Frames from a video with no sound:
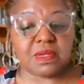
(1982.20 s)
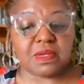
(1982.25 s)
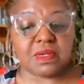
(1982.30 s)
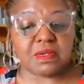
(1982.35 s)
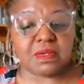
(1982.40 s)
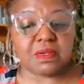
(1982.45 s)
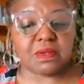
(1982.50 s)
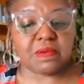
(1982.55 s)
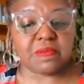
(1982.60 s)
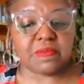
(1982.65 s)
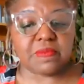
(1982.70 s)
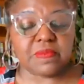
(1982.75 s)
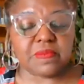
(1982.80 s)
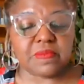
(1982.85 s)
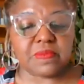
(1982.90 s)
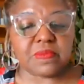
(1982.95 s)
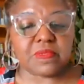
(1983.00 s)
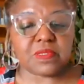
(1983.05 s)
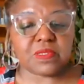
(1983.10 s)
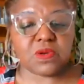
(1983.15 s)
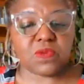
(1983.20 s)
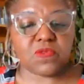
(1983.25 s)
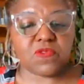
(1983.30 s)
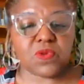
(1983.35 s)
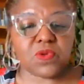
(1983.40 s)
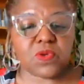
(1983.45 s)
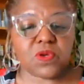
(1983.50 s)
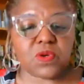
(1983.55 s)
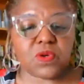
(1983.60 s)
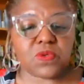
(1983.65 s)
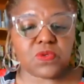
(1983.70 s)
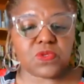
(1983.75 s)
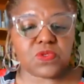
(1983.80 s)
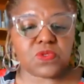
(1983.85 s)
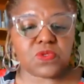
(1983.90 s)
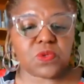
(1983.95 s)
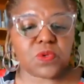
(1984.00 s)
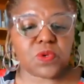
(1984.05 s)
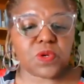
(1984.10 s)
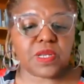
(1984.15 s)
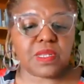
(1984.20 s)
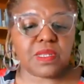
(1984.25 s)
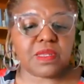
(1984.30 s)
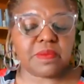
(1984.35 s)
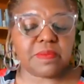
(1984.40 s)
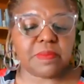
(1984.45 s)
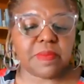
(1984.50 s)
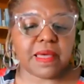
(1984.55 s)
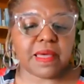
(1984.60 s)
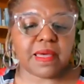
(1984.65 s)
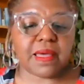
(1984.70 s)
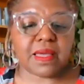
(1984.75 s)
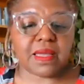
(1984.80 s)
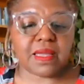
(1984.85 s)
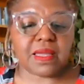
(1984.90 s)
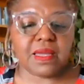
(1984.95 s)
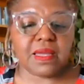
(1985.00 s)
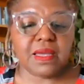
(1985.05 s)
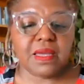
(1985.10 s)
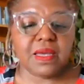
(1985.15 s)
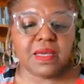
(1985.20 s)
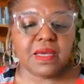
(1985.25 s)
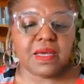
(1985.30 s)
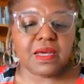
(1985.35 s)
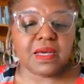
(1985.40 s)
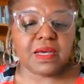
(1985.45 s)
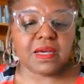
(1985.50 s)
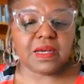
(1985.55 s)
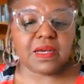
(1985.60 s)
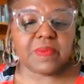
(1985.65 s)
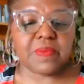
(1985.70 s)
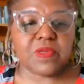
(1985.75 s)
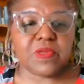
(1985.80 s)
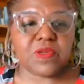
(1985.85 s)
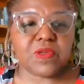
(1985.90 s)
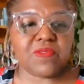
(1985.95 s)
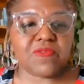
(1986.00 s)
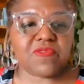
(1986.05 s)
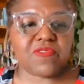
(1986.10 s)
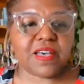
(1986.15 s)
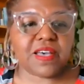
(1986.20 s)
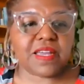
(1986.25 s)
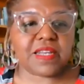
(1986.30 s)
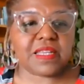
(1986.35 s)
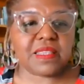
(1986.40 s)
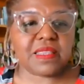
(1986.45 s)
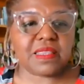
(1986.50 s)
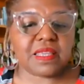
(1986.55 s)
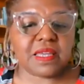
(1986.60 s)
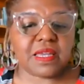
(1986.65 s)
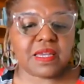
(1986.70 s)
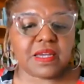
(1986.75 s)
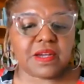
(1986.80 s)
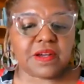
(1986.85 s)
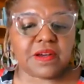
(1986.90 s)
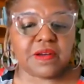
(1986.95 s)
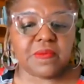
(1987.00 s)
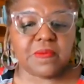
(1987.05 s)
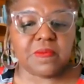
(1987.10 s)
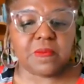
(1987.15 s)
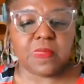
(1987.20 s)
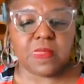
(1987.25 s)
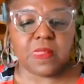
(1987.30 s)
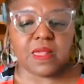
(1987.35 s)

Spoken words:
So if you go to Story Lit Mag, you can find it there.